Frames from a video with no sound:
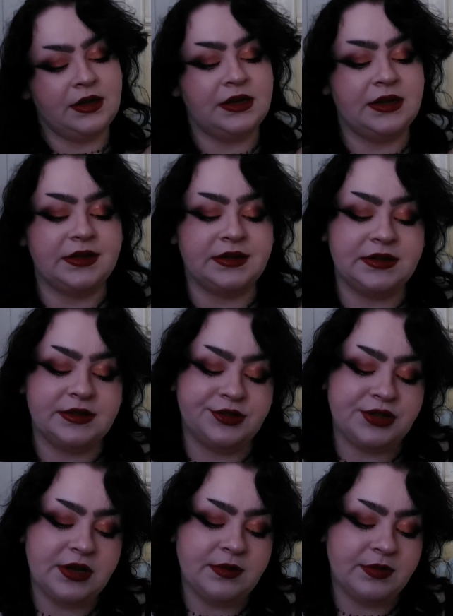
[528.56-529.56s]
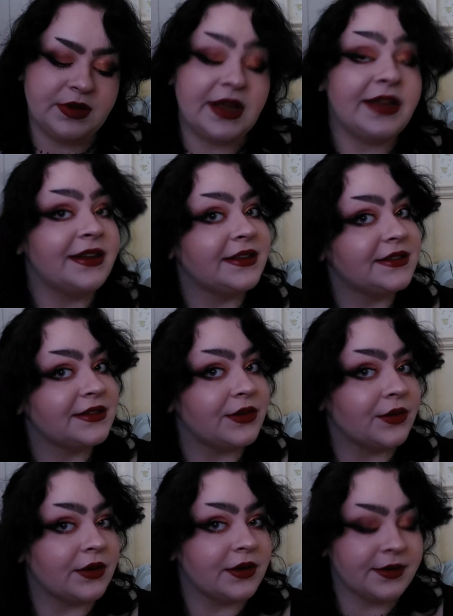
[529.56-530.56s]
It's cheap and it's
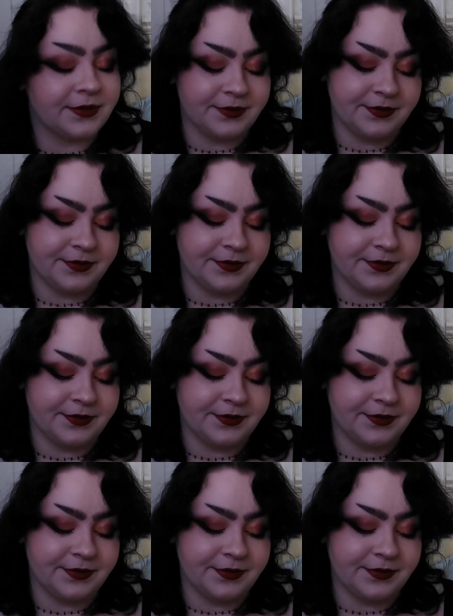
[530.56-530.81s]
good.